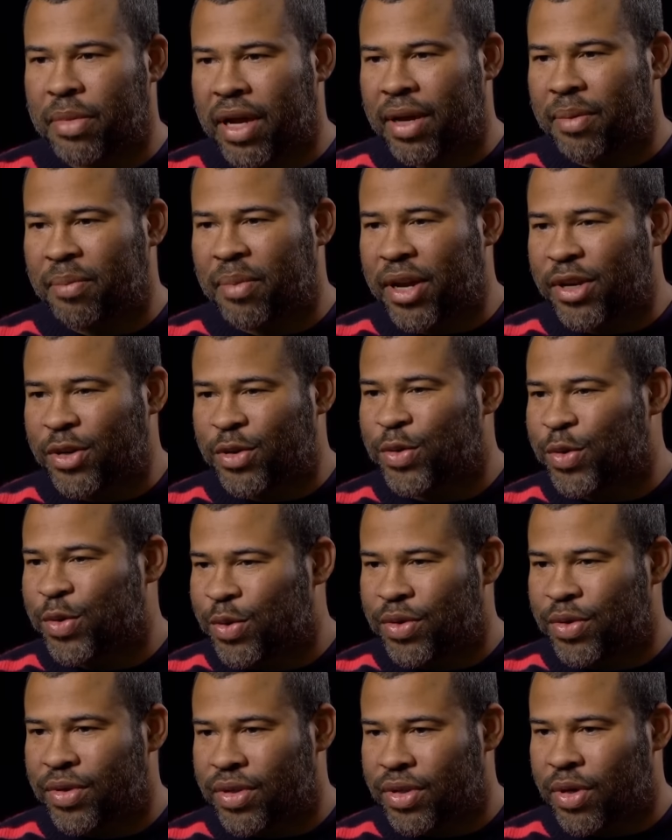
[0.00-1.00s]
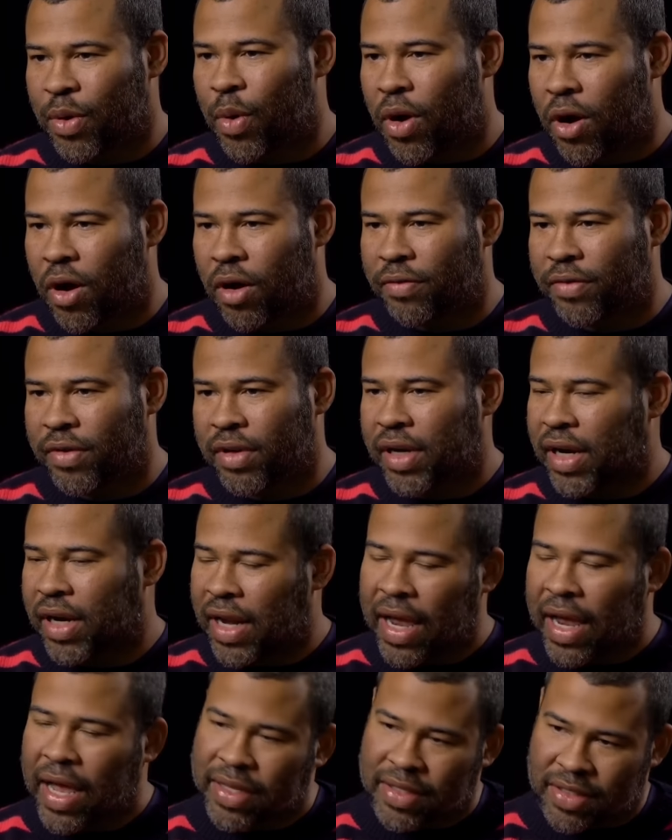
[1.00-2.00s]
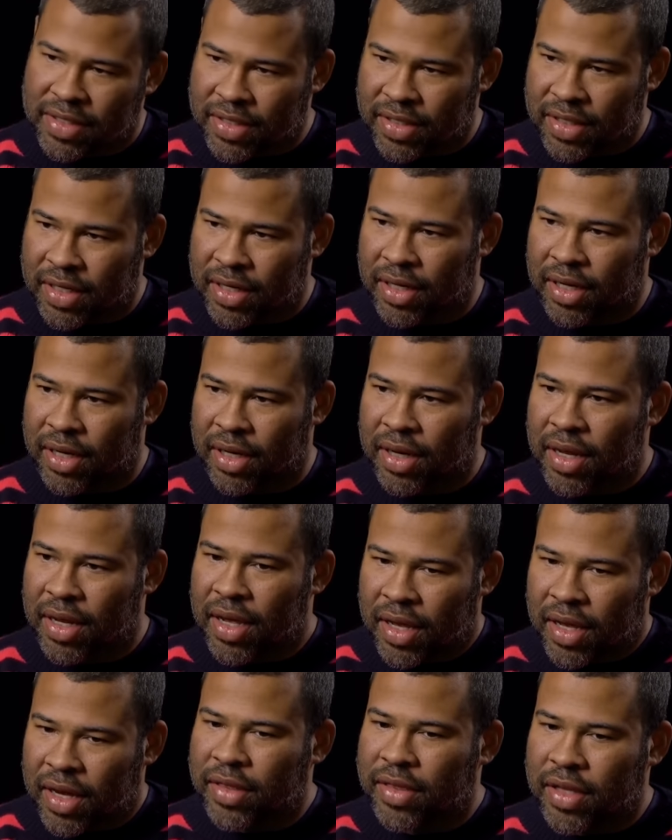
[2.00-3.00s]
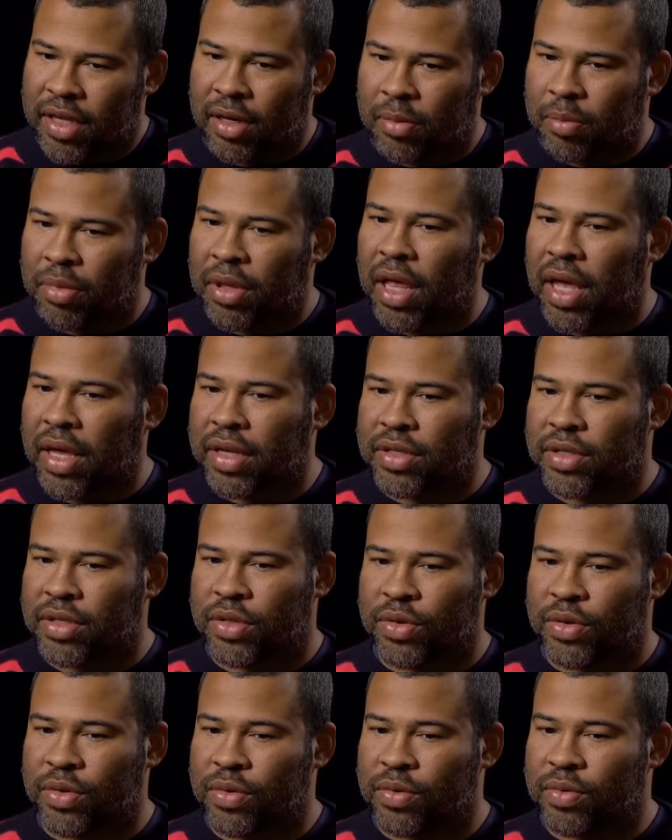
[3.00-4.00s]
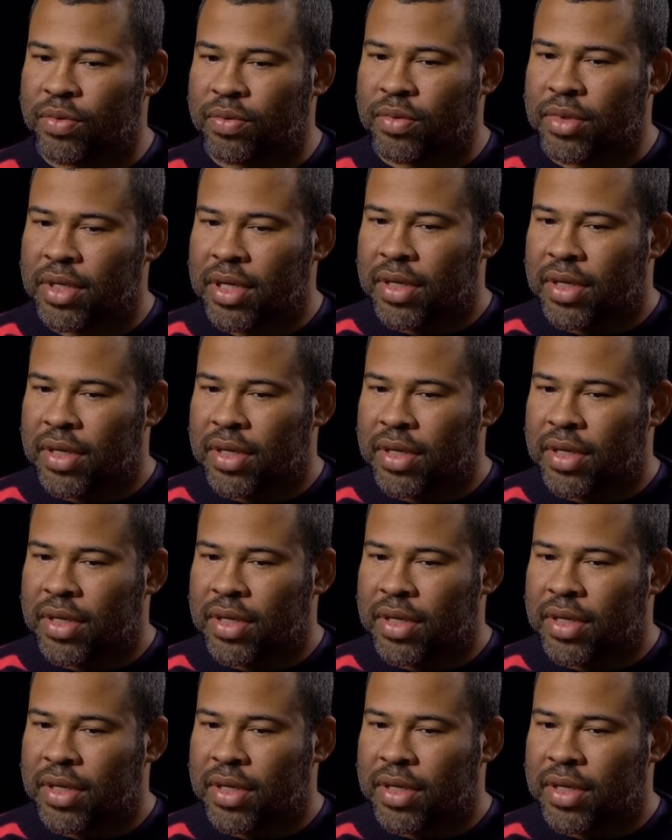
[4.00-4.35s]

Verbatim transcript: those films get across political elements, get across political beliefs,